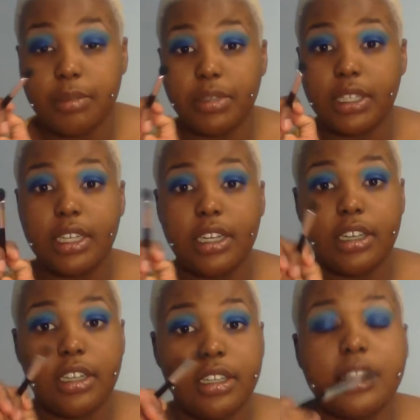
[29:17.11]
Blend
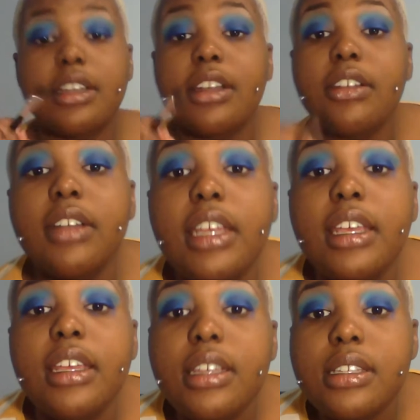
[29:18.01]
it into the
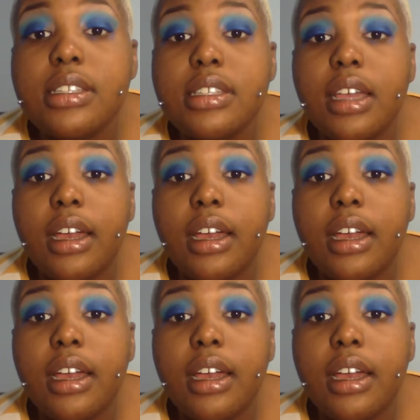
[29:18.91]
crease.